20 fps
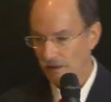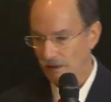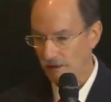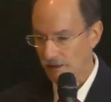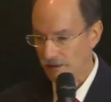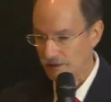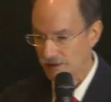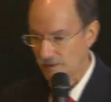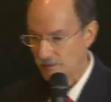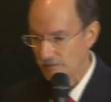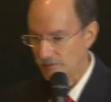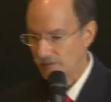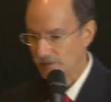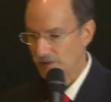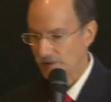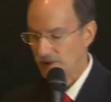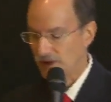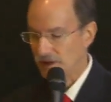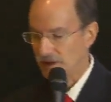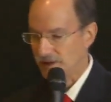Uh,
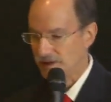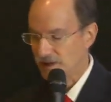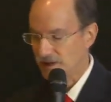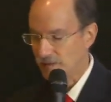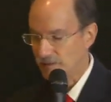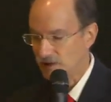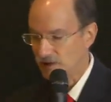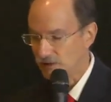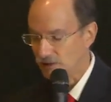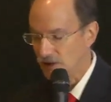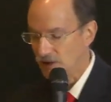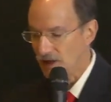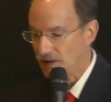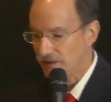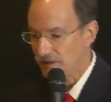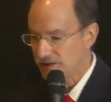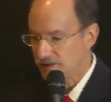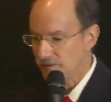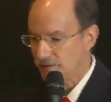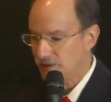some uh, skeptical
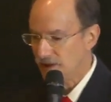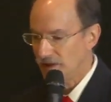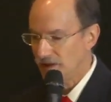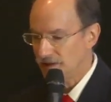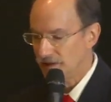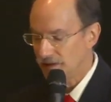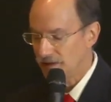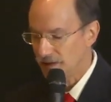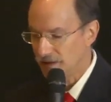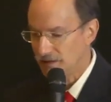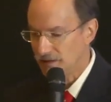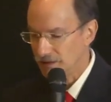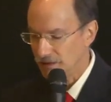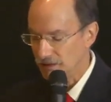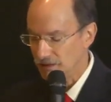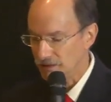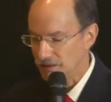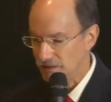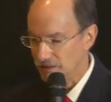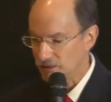colleagues of mine in,
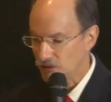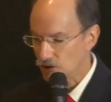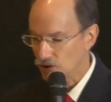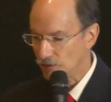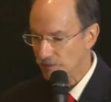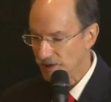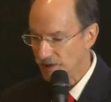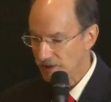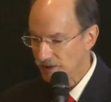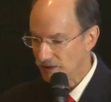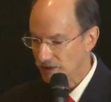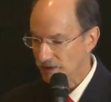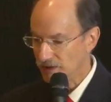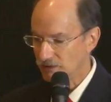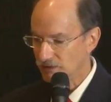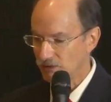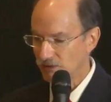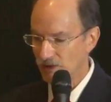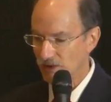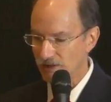uh, in Germany
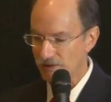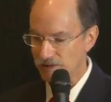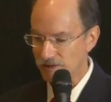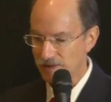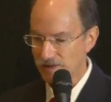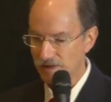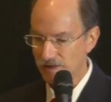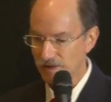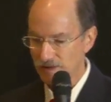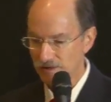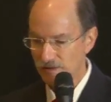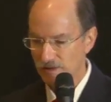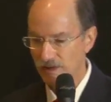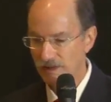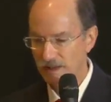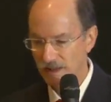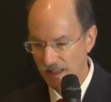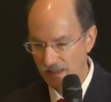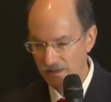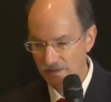in 2006
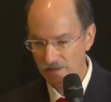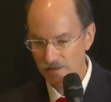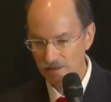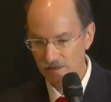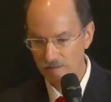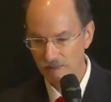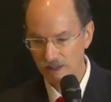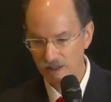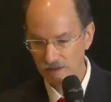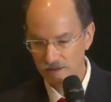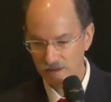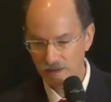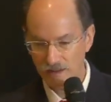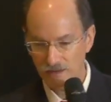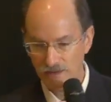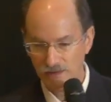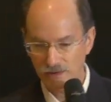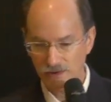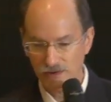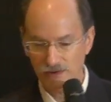again did a
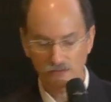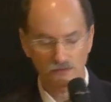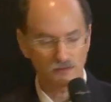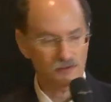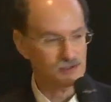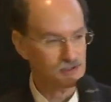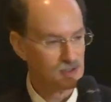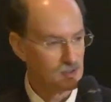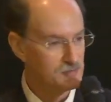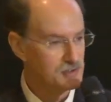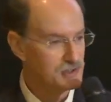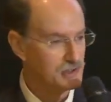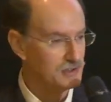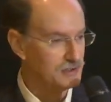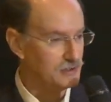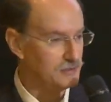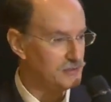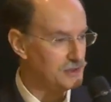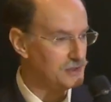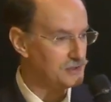meta-analysis for a subset
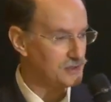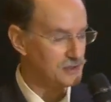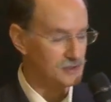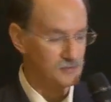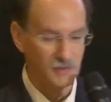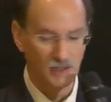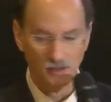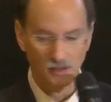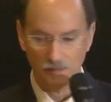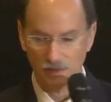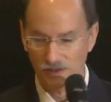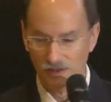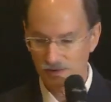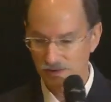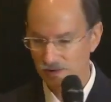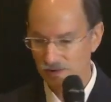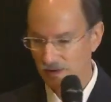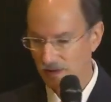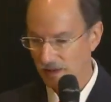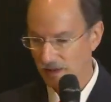of these experiments,